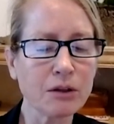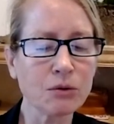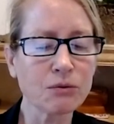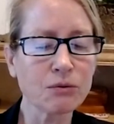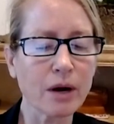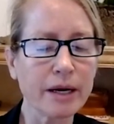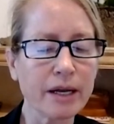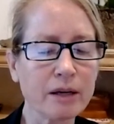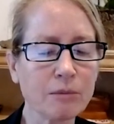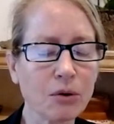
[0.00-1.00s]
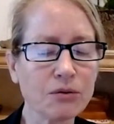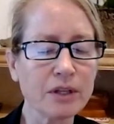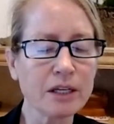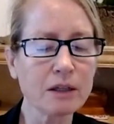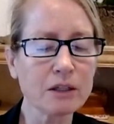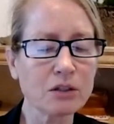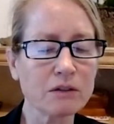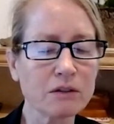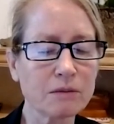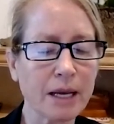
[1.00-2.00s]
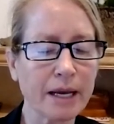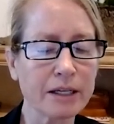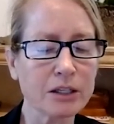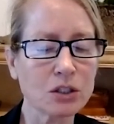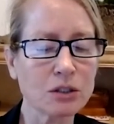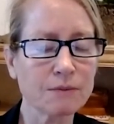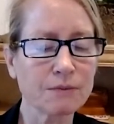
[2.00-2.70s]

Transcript: through Friday in both English and Spanish.